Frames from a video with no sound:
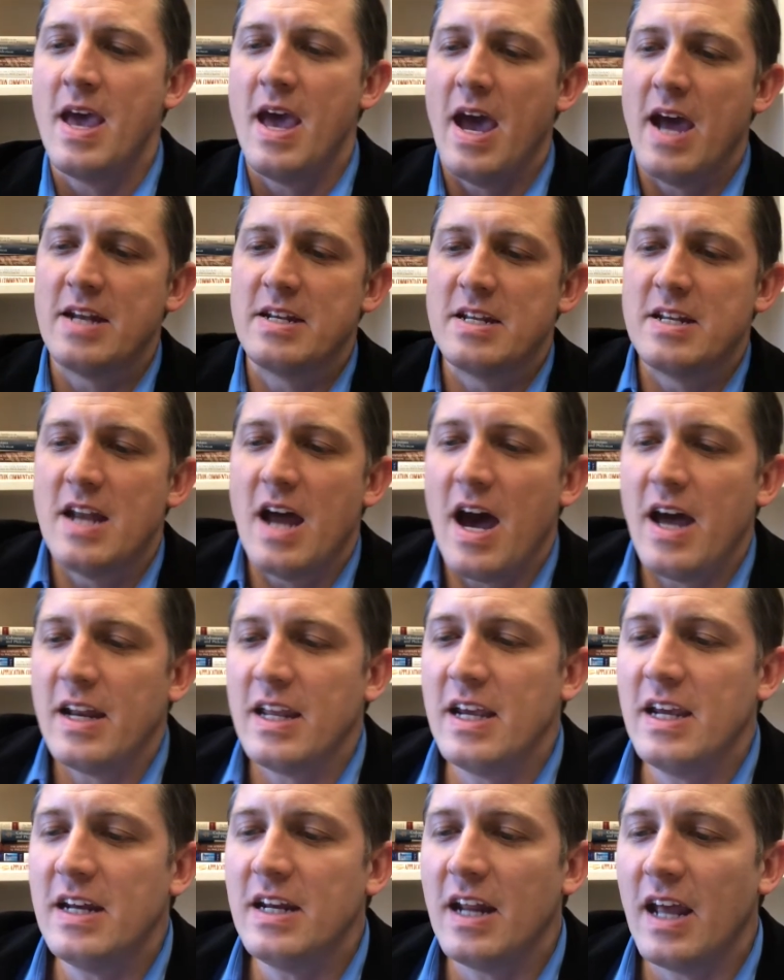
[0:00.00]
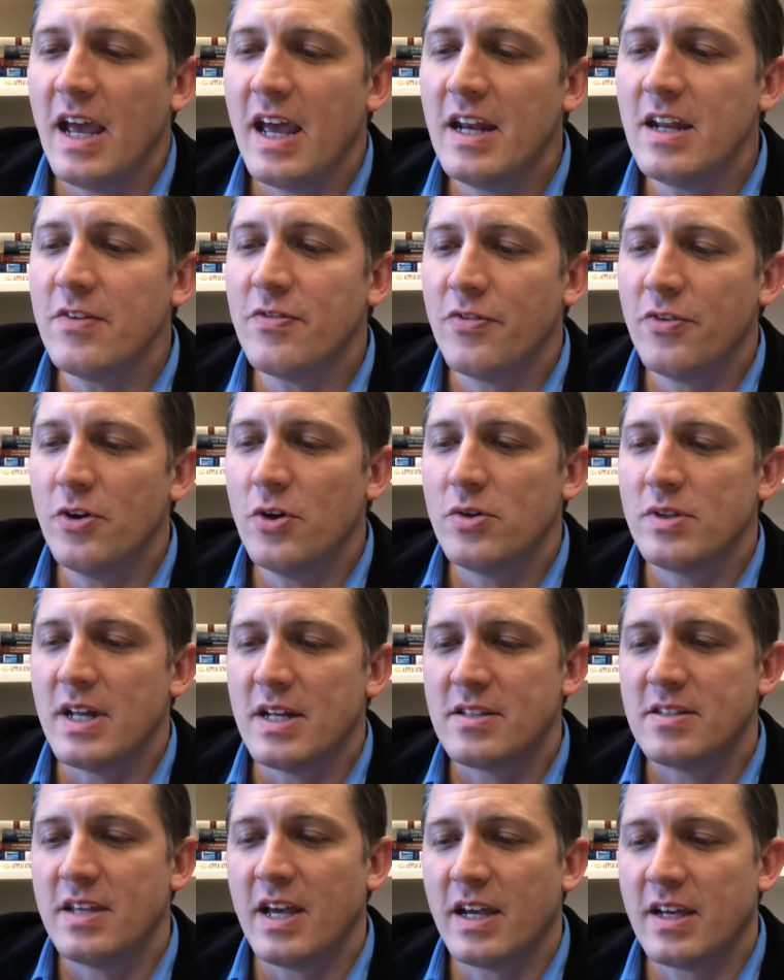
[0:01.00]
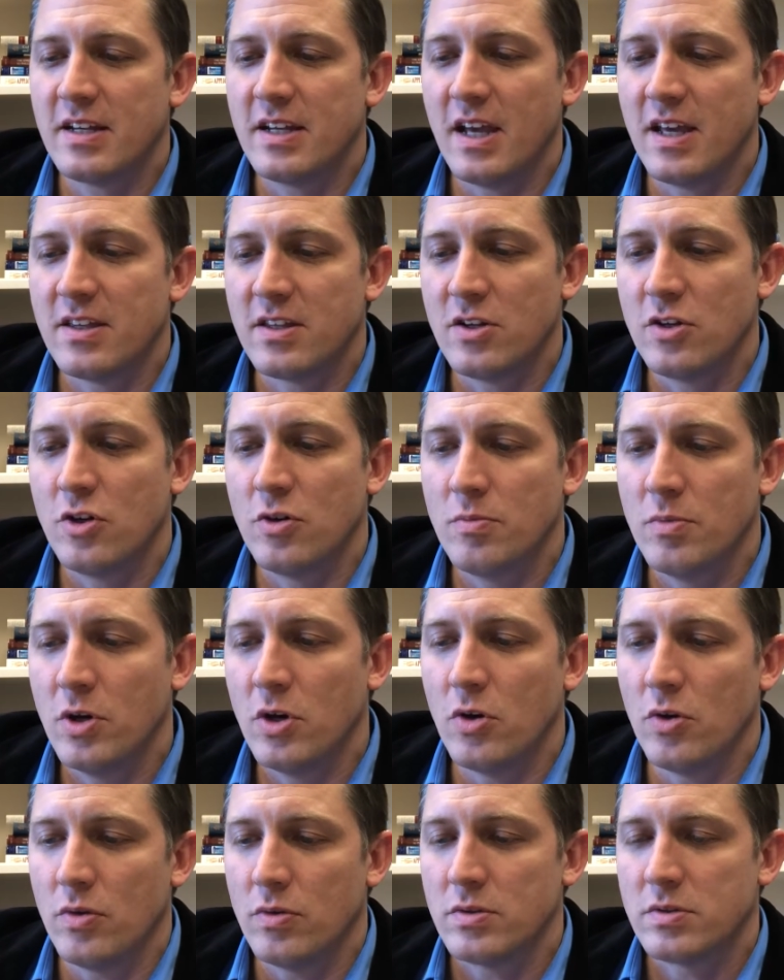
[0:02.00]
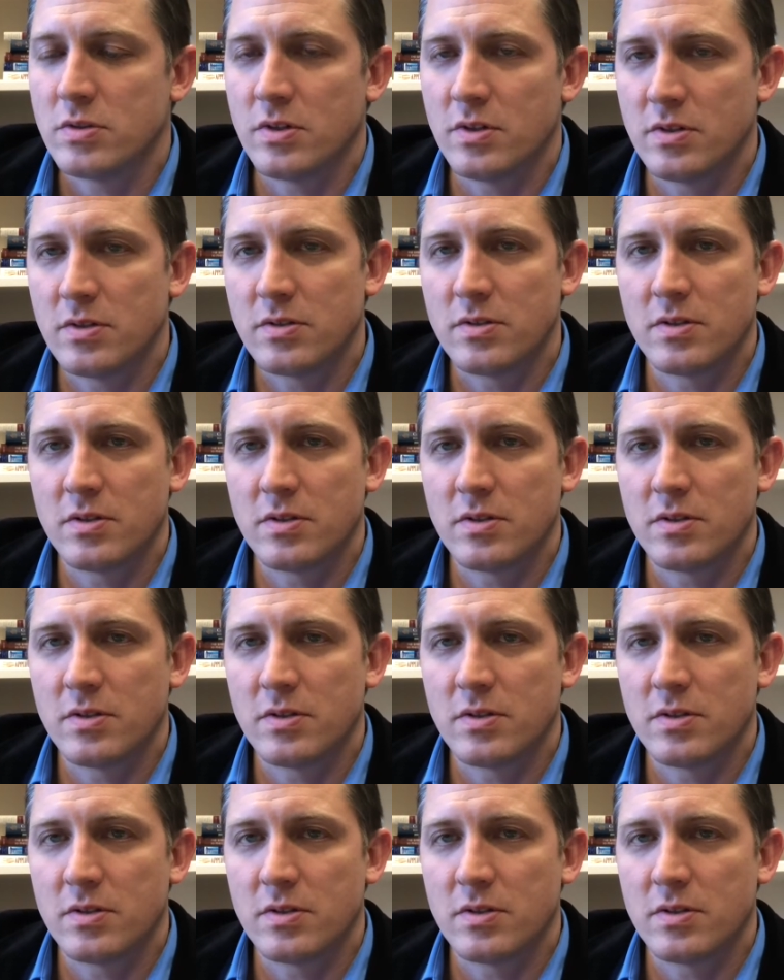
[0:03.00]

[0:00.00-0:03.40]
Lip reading: And did not eat any food that second day of the new moon. So he